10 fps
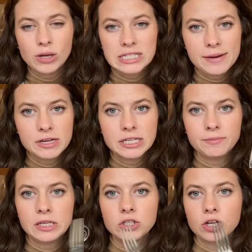it's time to dip
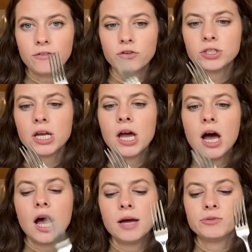these truffles.
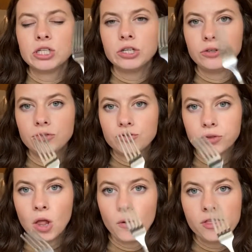To
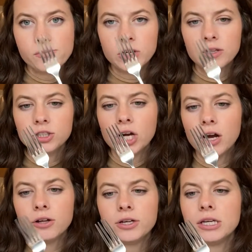lower them into the
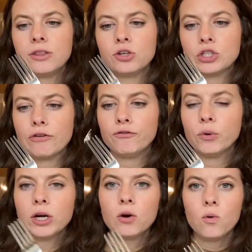chocolate, you can either use a
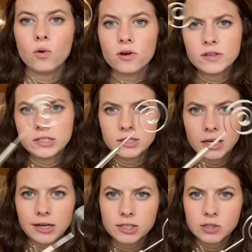fork or this is
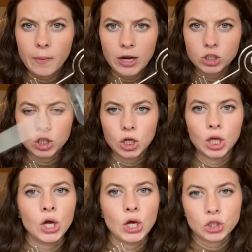like a
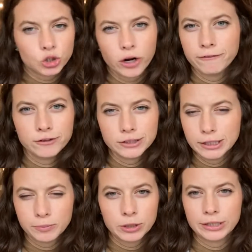special truffle
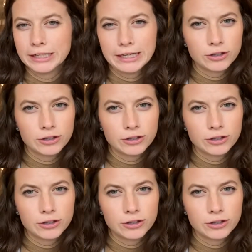dipper. Either